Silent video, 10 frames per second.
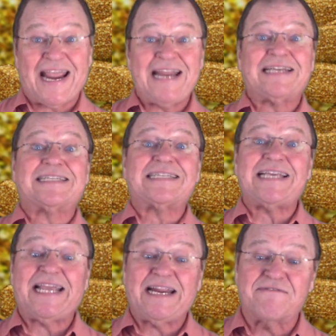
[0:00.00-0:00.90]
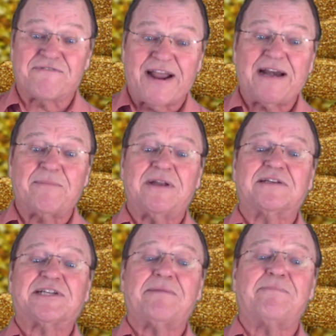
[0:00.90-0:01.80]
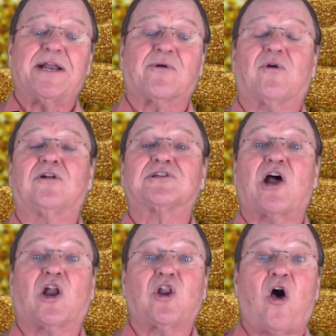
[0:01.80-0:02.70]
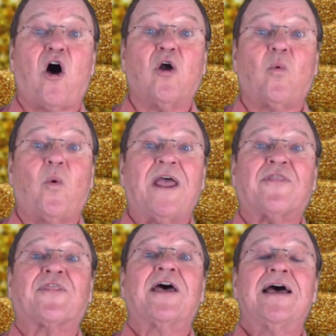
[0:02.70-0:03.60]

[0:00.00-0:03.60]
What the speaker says: 18 vitamins and minerals along with